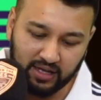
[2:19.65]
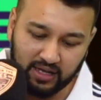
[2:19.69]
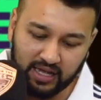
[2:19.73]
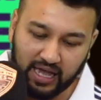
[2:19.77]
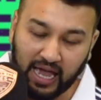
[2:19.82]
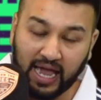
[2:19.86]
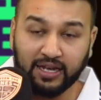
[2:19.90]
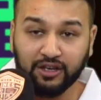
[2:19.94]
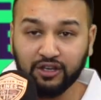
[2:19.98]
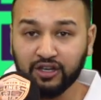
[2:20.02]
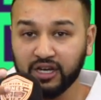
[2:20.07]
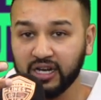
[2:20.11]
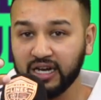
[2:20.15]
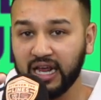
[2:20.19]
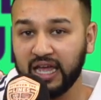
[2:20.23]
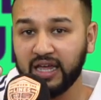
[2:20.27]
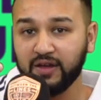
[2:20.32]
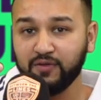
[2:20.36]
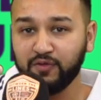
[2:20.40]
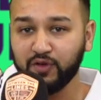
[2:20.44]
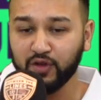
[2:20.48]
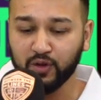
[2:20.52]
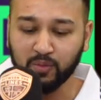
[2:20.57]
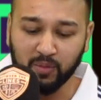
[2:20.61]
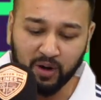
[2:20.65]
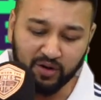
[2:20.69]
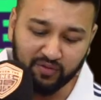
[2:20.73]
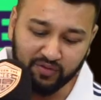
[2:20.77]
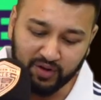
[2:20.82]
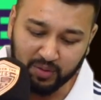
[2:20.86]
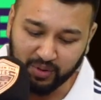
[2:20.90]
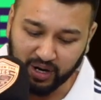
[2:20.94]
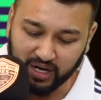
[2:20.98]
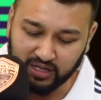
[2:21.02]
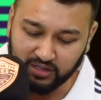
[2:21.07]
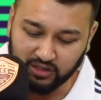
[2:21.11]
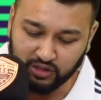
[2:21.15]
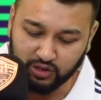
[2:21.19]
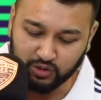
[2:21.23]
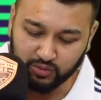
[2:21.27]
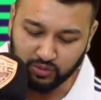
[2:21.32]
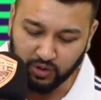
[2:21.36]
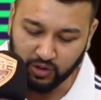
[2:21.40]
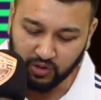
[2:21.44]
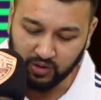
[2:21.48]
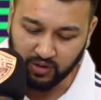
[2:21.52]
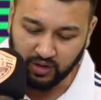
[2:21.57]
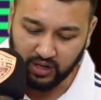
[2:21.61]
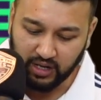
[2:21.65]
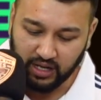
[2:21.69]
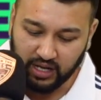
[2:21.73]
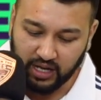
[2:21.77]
And you can aim for the monthly prizes as well.